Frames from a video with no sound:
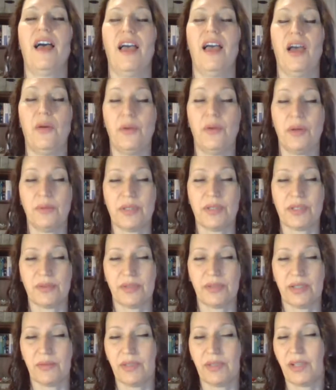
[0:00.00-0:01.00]
how well we're
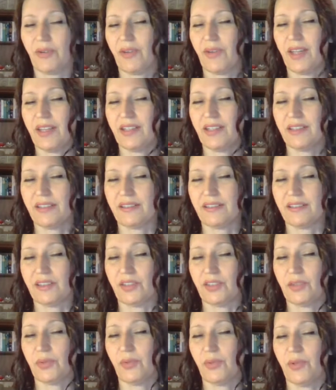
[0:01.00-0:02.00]
doing. We're creating a
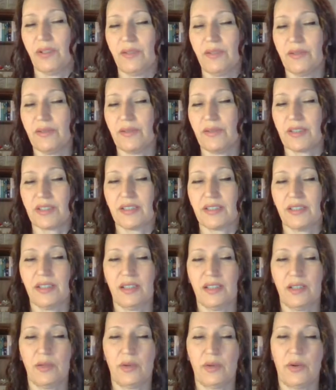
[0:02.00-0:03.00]
new world,
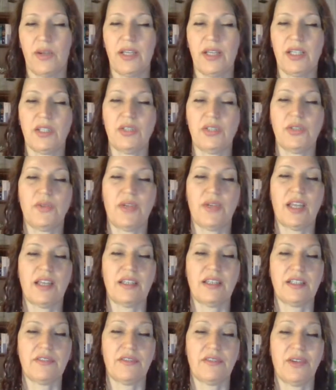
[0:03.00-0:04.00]
creating a new
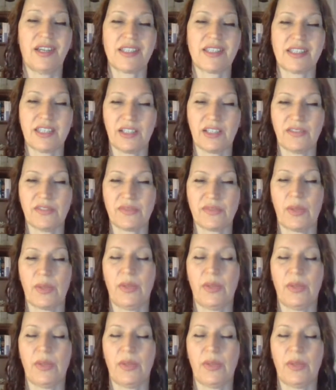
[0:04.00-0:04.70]
reality for ourselves.